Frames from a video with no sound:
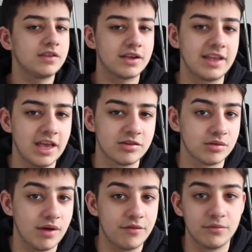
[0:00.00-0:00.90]
second guess
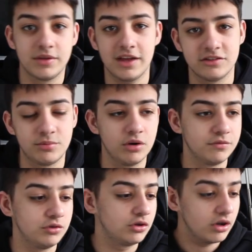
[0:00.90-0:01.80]
with that. From Dax's point
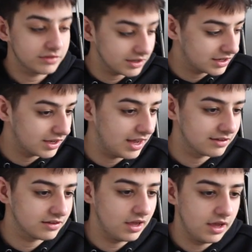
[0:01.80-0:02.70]
of view, you can't second
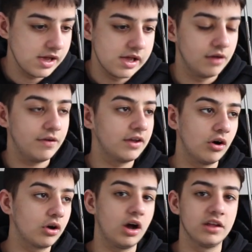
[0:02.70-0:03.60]
guess. If they
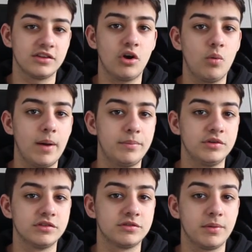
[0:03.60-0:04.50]
got guns, they got
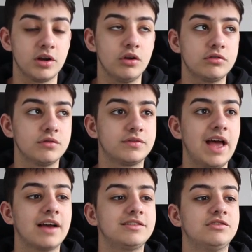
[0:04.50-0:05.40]
weapons. But I looked up
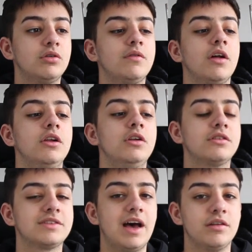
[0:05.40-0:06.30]
Dax, he sort of like
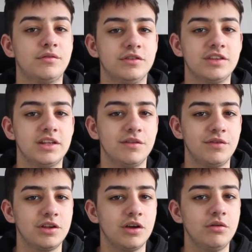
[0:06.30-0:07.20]
looks down if you see in the
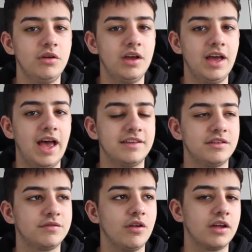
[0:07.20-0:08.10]
video as
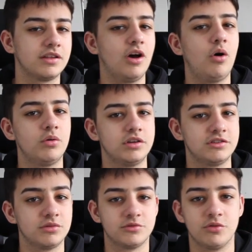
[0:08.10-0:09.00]
if like they're holding
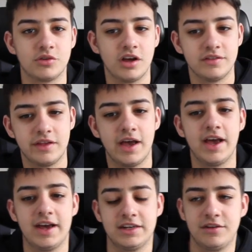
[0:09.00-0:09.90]
some sort of gun
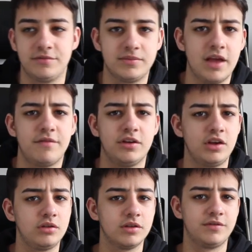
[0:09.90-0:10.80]
there and they've
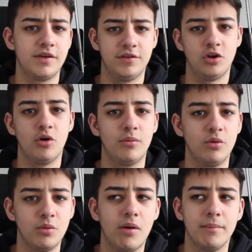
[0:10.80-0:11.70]
definitely they've definitely got
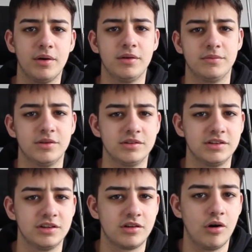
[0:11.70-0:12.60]
more than one purpose
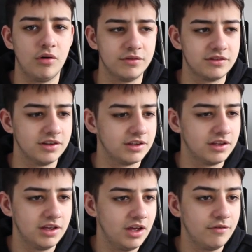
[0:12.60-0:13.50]
in the car obviously
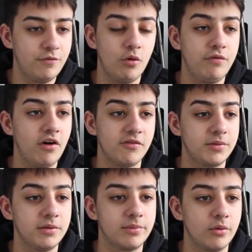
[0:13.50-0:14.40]
four or five
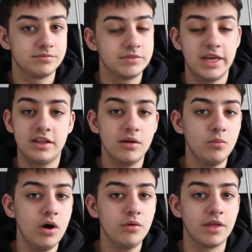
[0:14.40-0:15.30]
people he
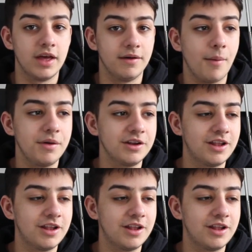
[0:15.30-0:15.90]
done well there i mean